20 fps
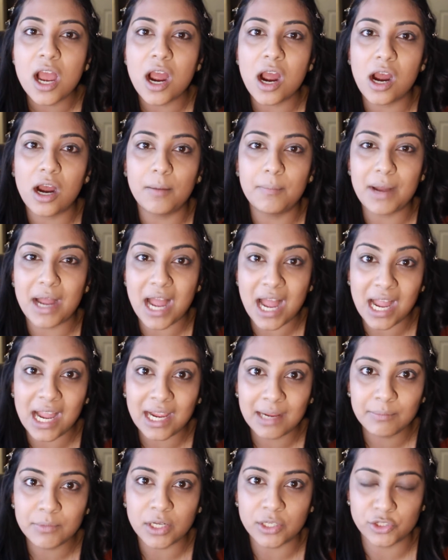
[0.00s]

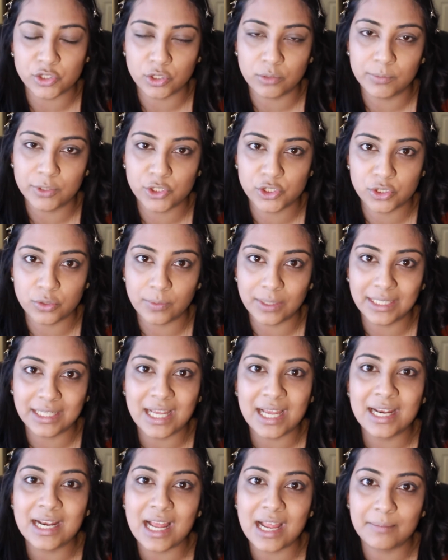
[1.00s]
I'm not so much doing
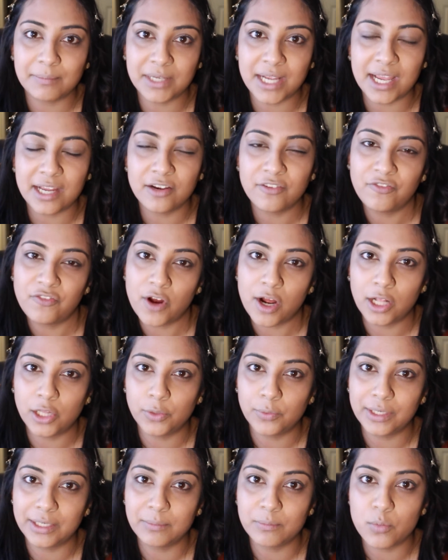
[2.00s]
that. I'm kind of
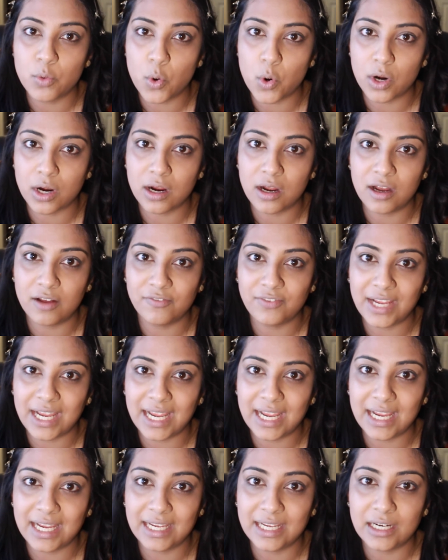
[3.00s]
following more of
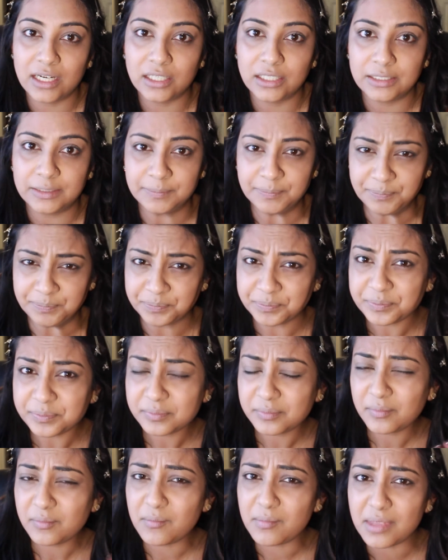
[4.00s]
a
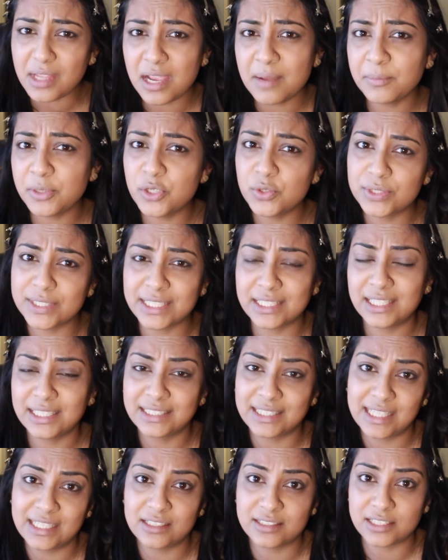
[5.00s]
I'm using like
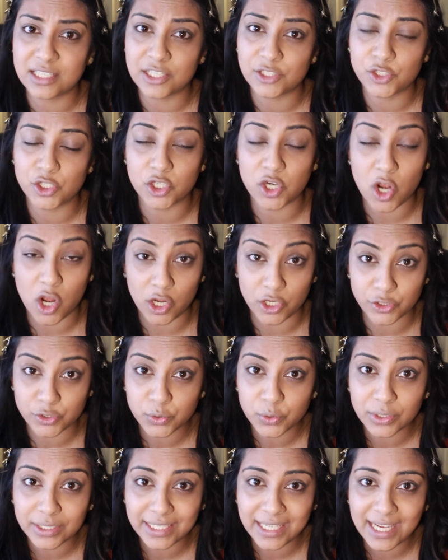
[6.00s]
the Anastasia
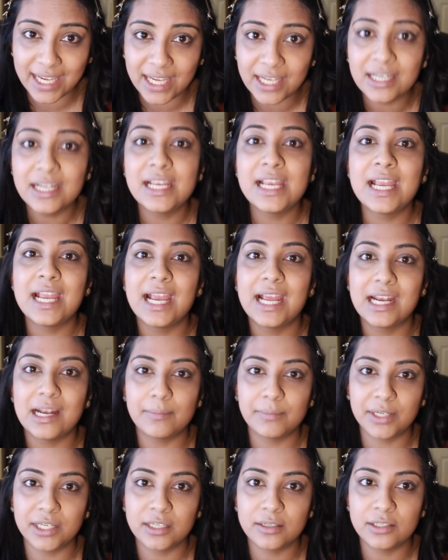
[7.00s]
contour kit, and
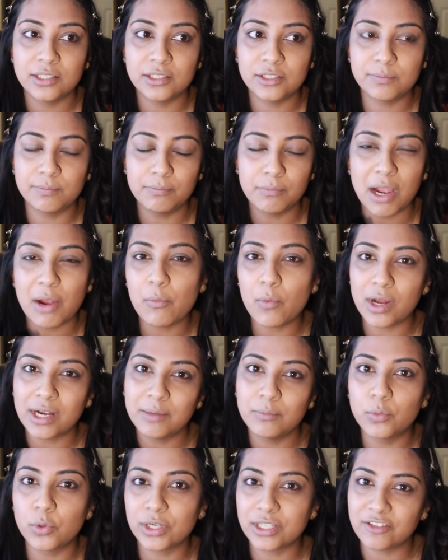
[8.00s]
I want
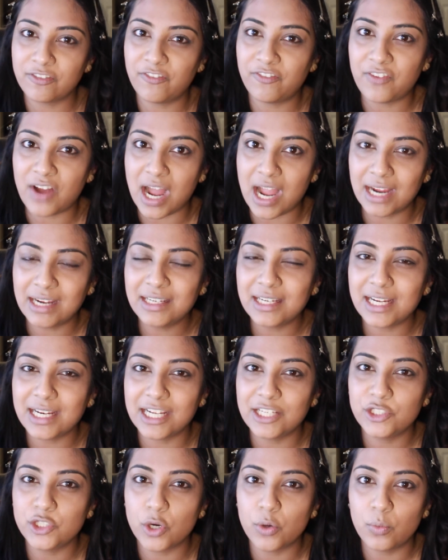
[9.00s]
it more defined, and
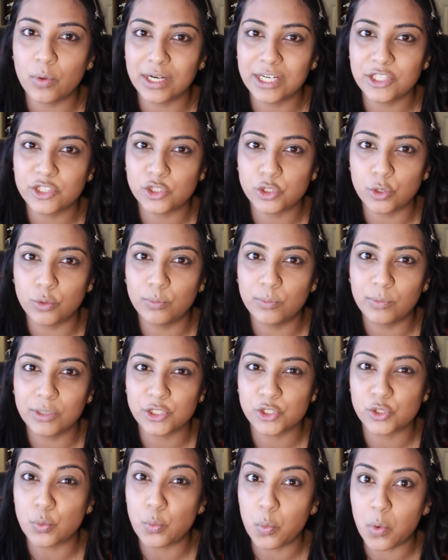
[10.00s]
I don't want it so
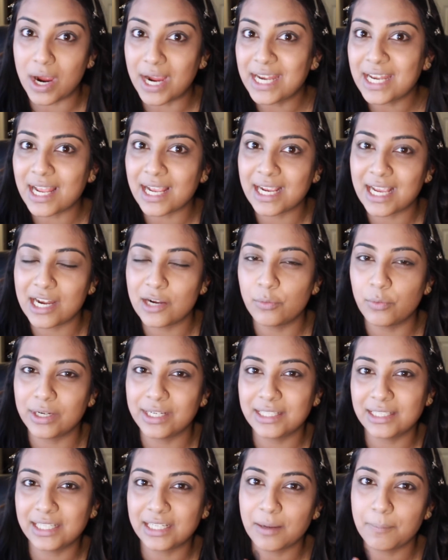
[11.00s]
much white. I kind of want
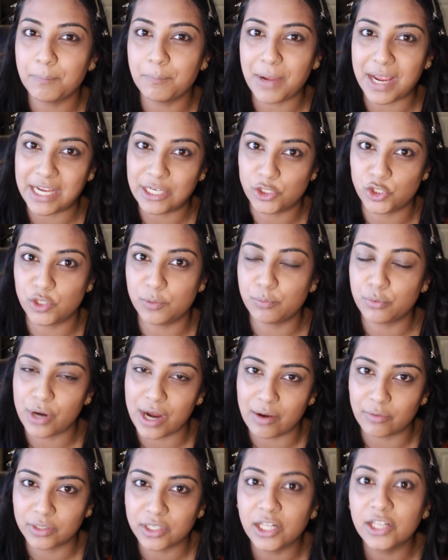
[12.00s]
it like a beigey
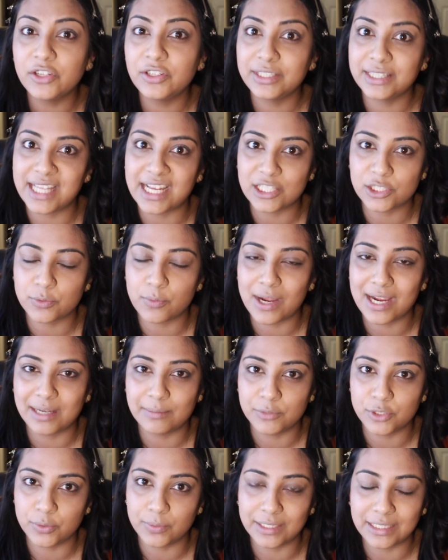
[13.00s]
brown color, and that's why
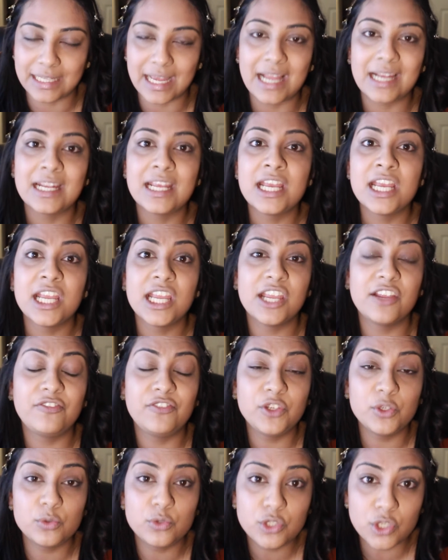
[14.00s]
I'm doing that. If
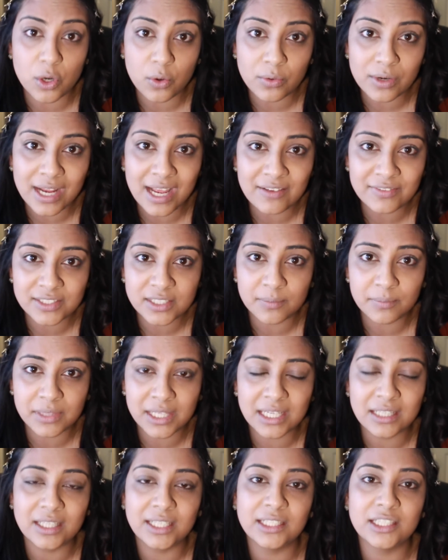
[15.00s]
you don't have
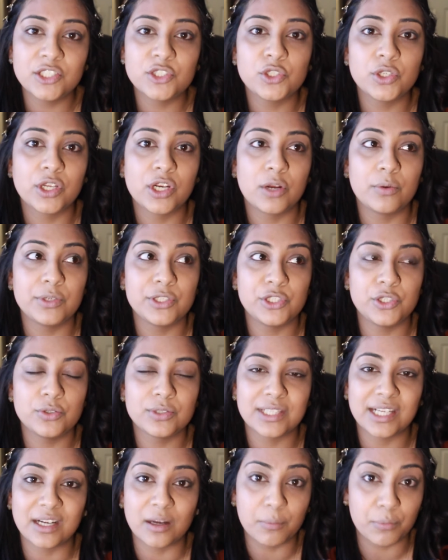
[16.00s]
something like this, you could always use
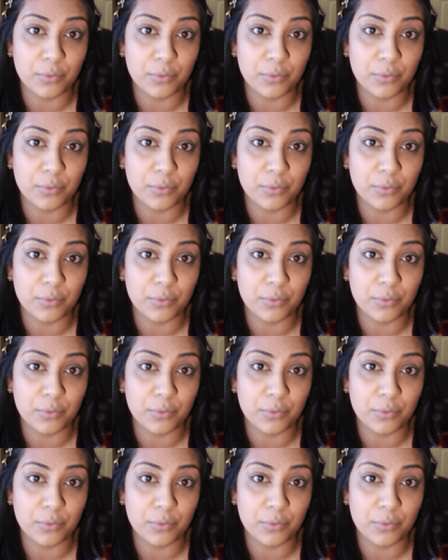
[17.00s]
like a